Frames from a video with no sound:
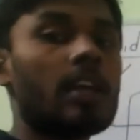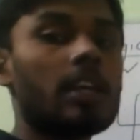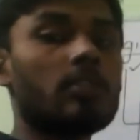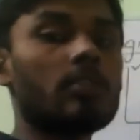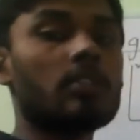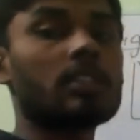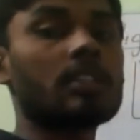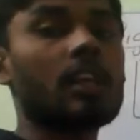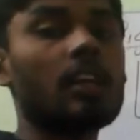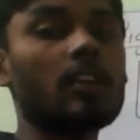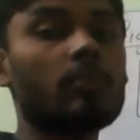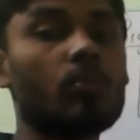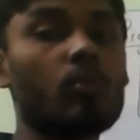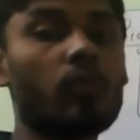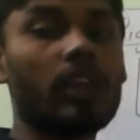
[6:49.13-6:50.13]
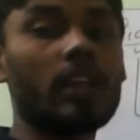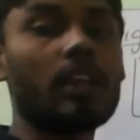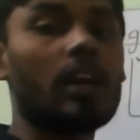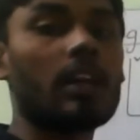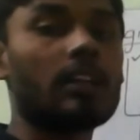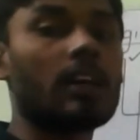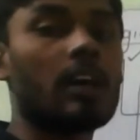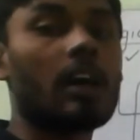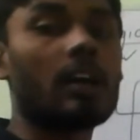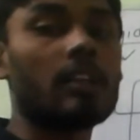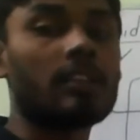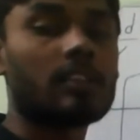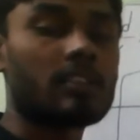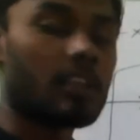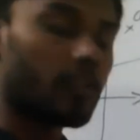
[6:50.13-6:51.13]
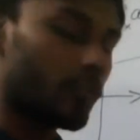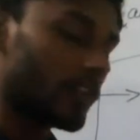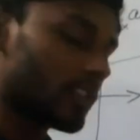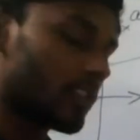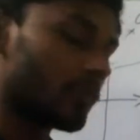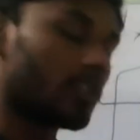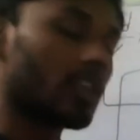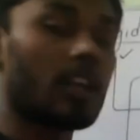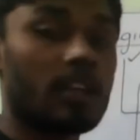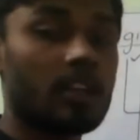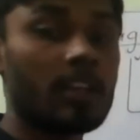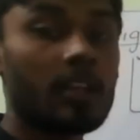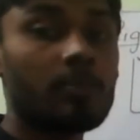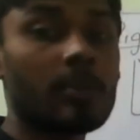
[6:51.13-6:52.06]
it will start moving on the surface of that